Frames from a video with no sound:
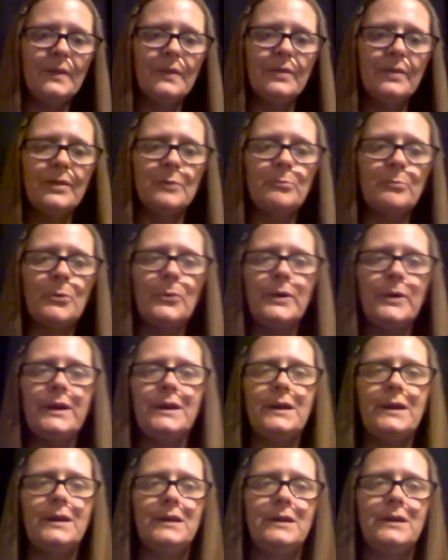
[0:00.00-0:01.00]
the point
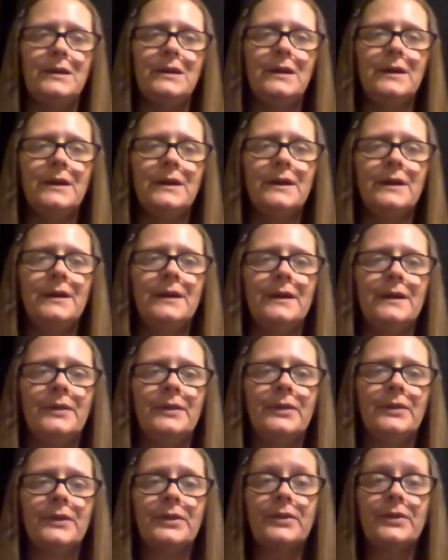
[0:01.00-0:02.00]
in
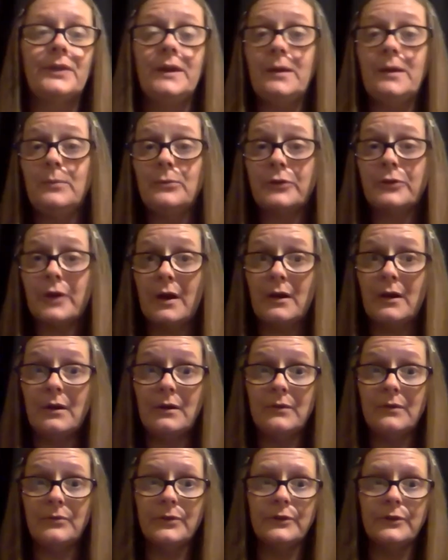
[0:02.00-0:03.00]
the themes
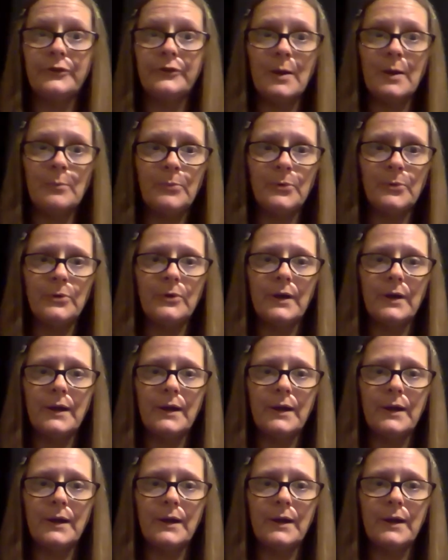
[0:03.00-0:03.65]
of the temple